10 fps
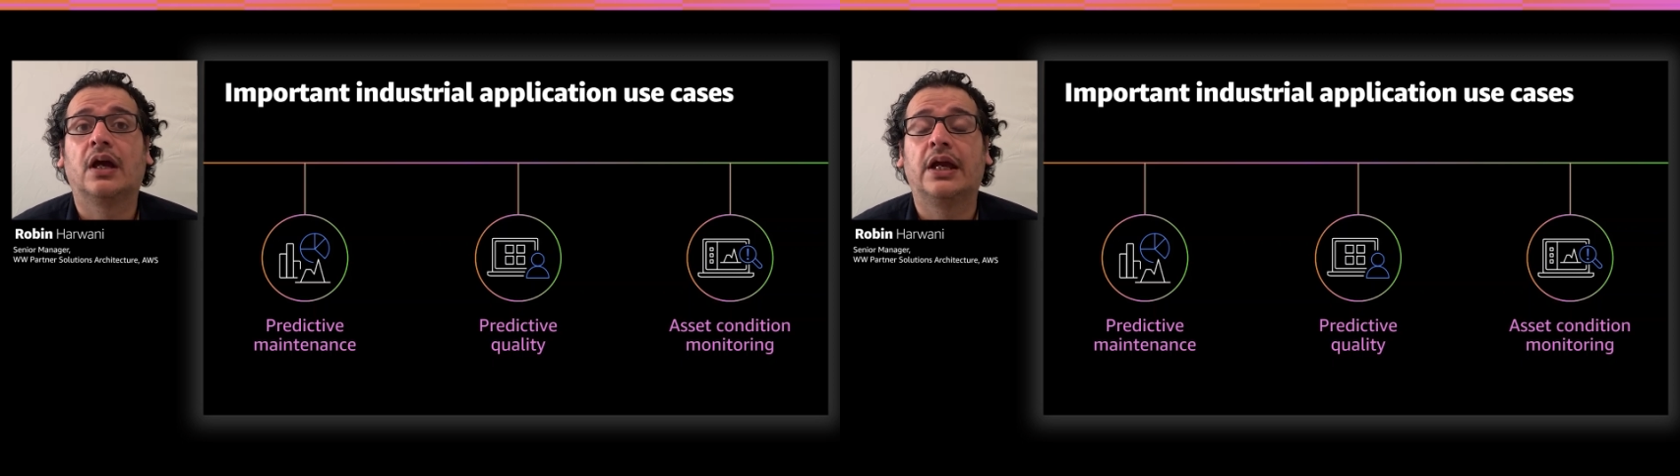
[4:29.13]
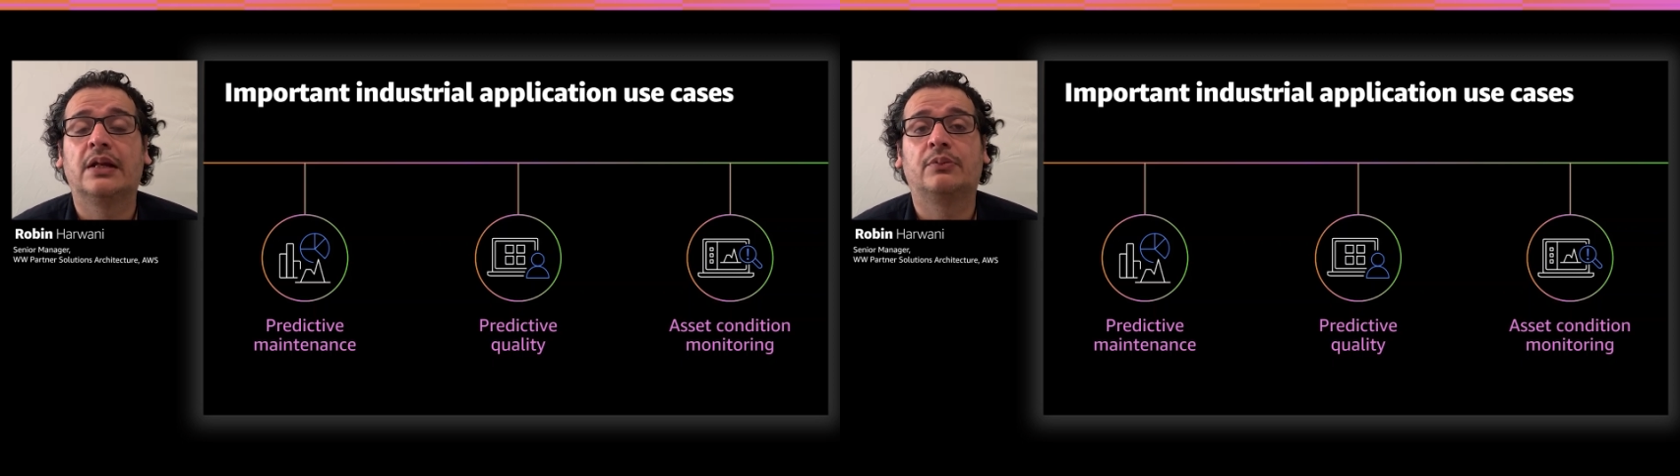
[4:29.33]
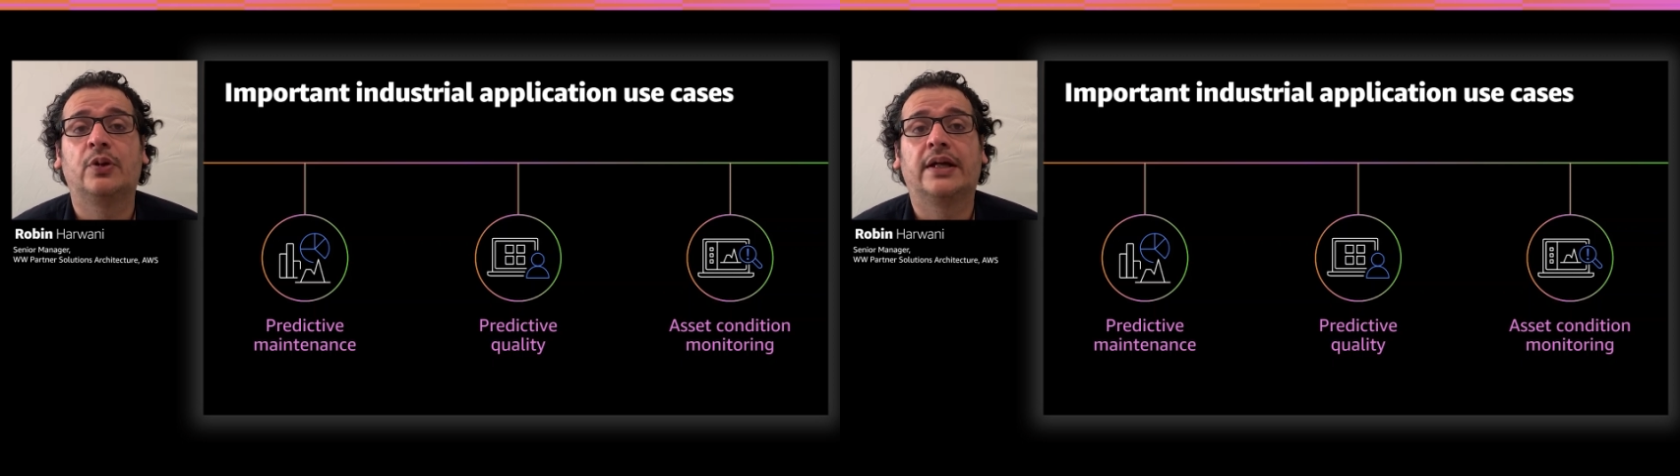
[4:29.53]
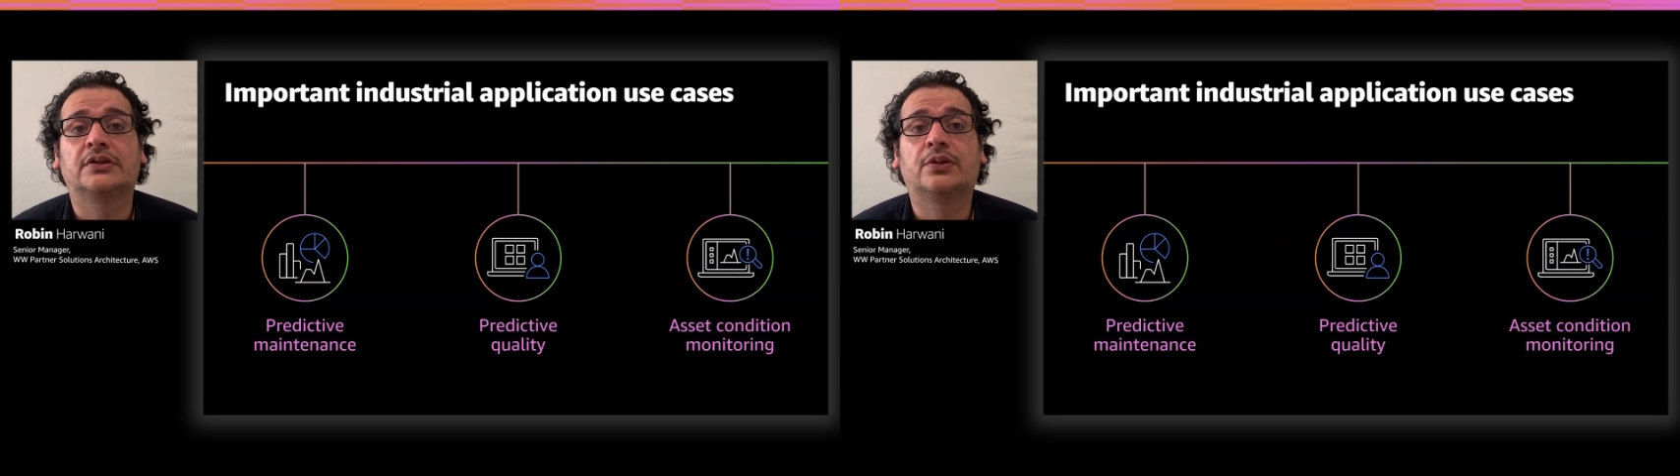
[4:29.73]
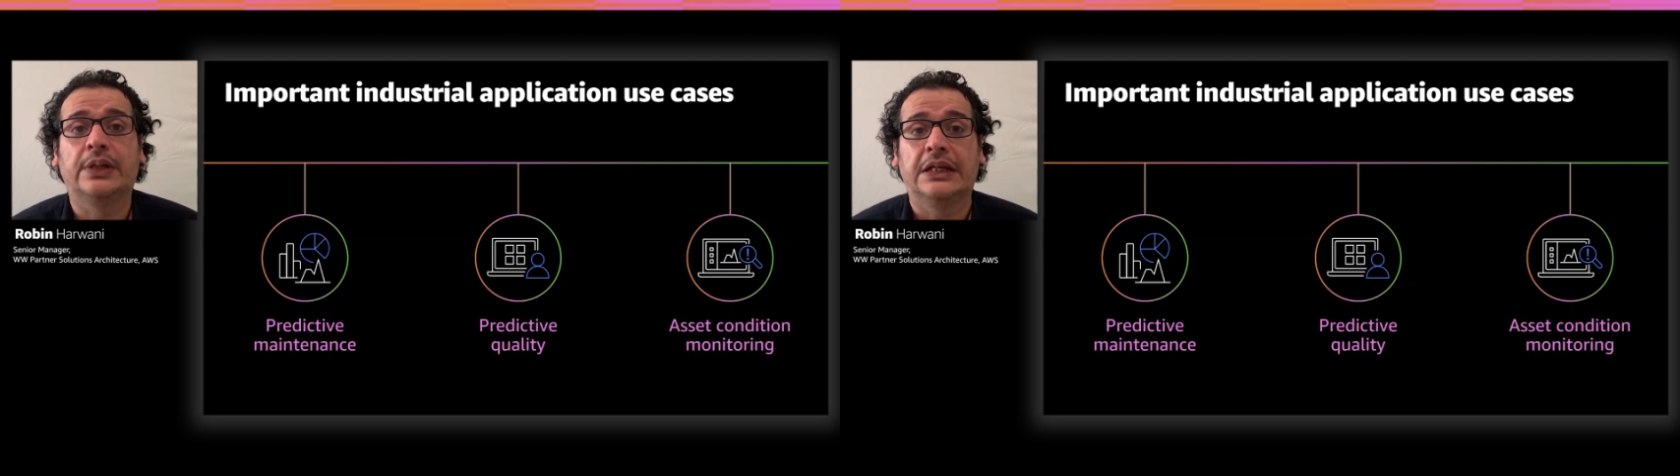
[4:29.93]

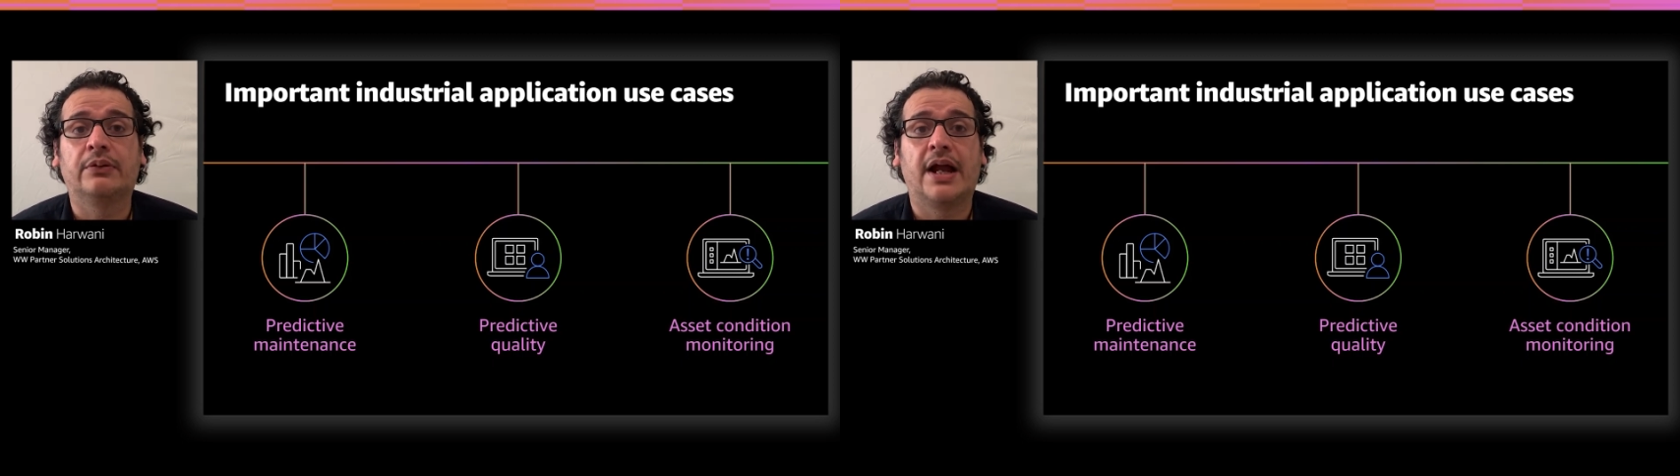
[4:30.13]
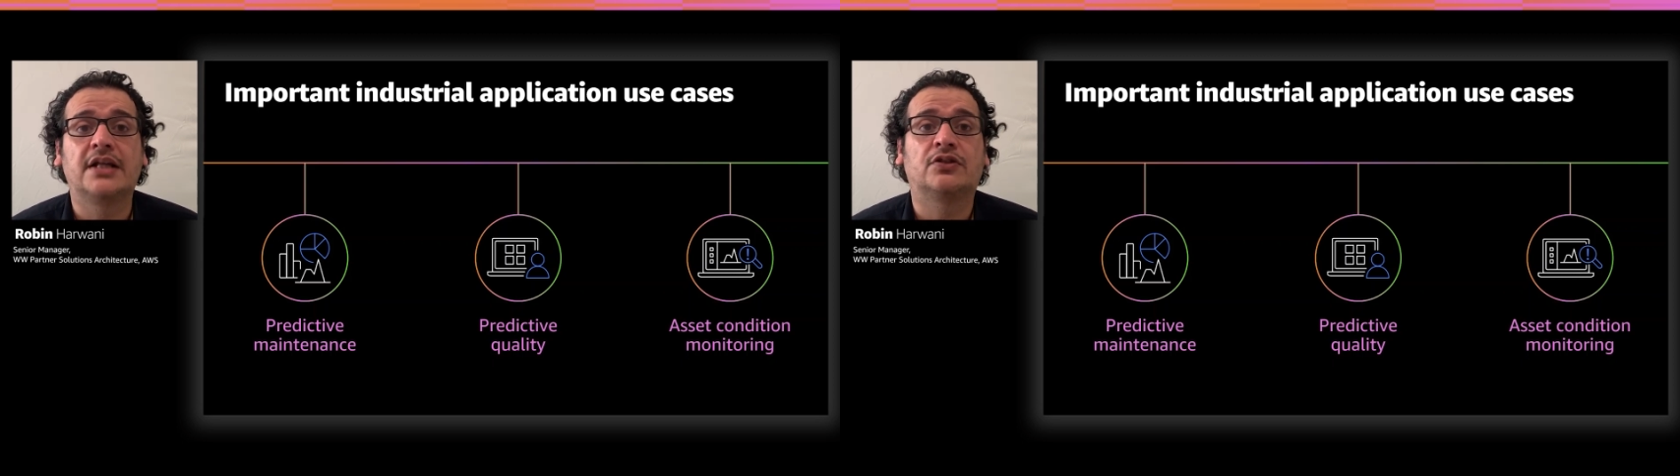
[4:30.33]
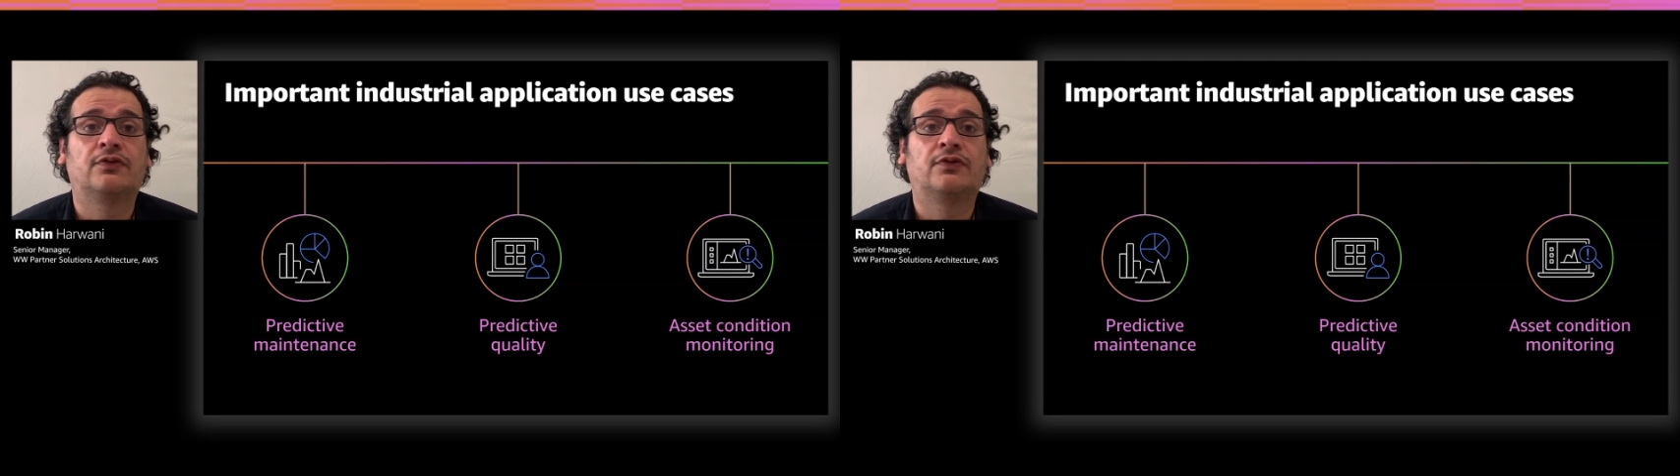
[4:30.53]
AWS Greengrass